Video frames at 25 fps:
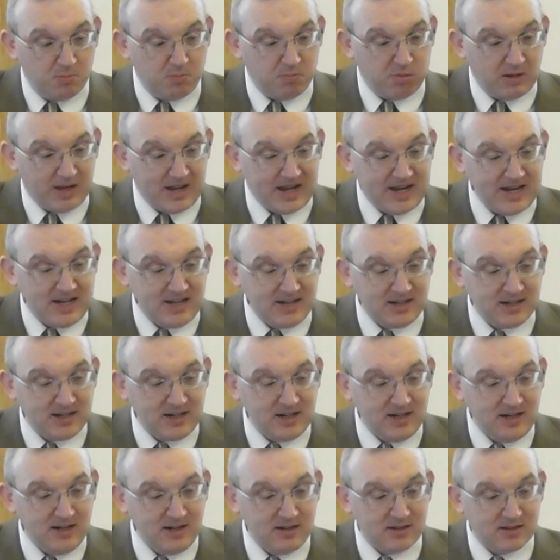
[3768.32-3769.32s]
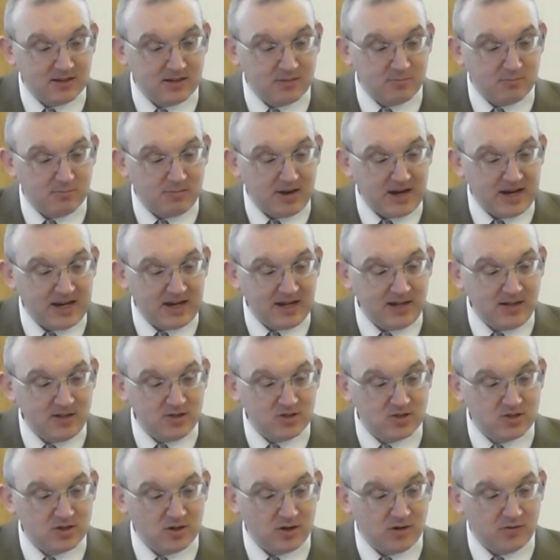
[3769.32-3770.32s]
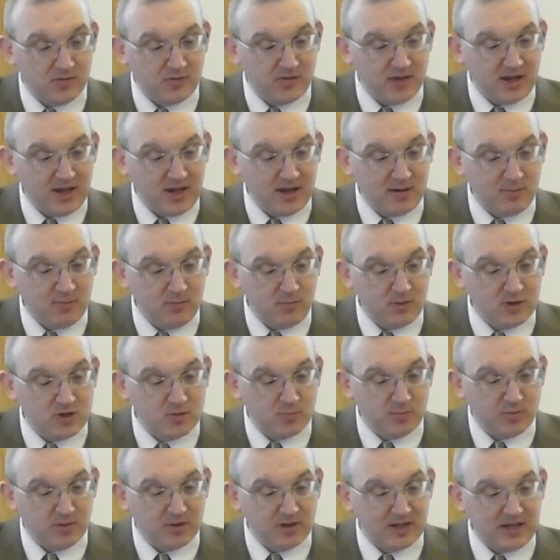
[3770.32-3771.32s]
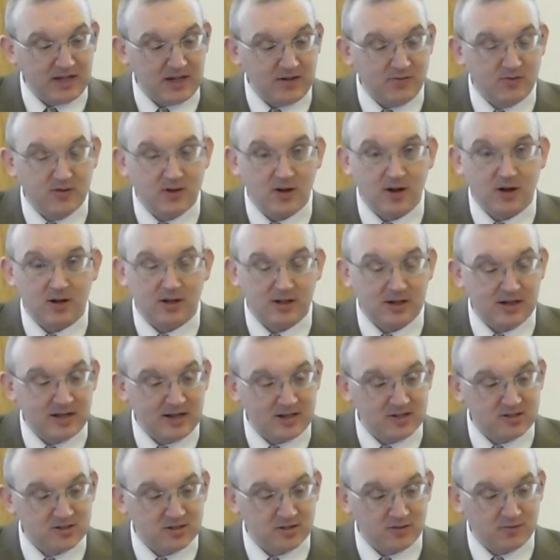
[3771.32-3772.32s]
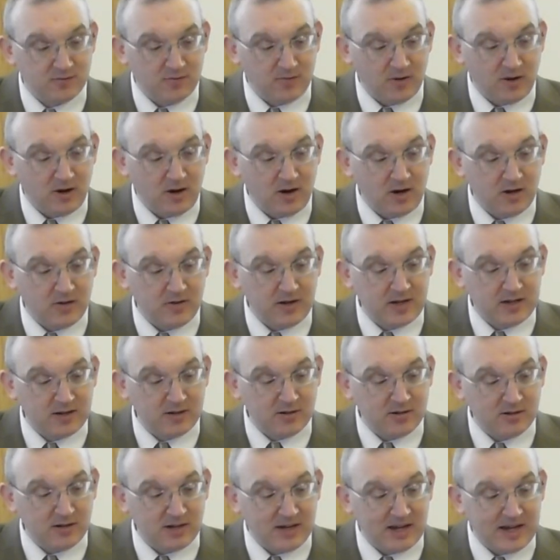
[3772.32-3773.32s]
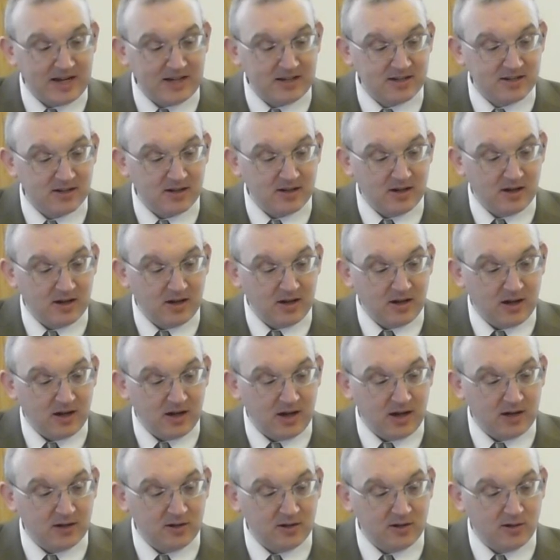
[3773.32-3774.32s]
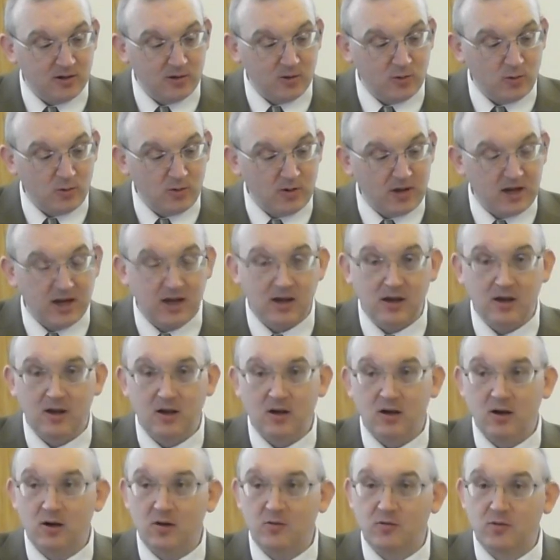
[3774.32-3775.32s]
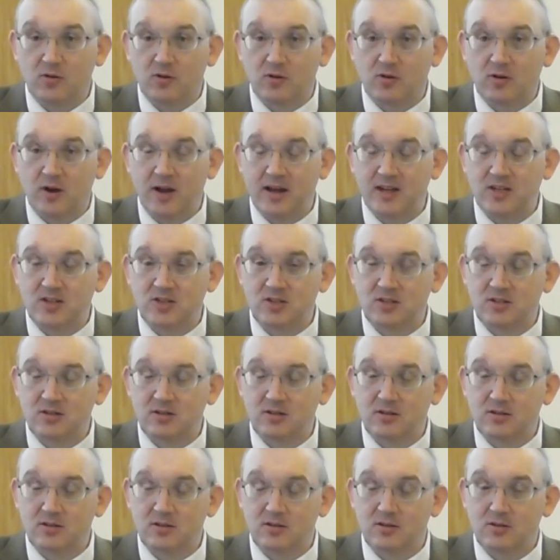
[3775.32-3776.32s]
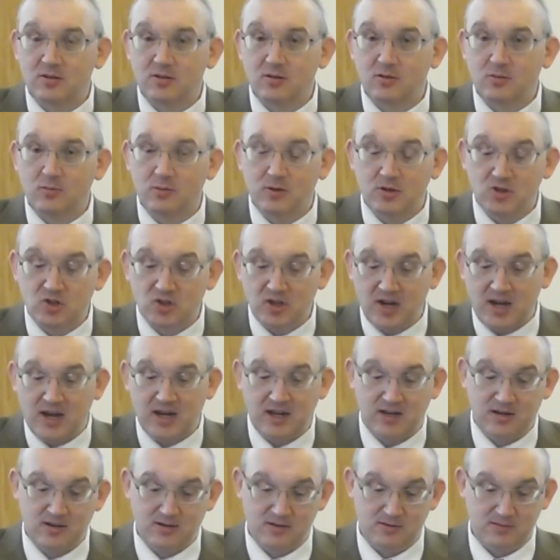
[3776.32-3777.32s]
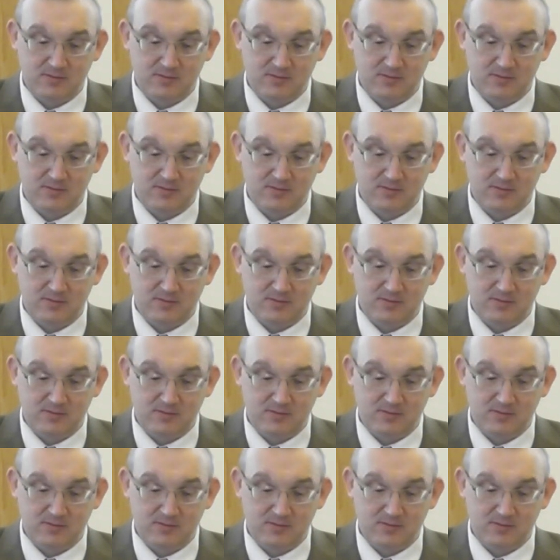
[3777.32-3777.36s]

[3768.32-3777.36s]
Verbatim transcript: blinding the minds of them which believe not, lest the far greater light and glory of Christ would shine.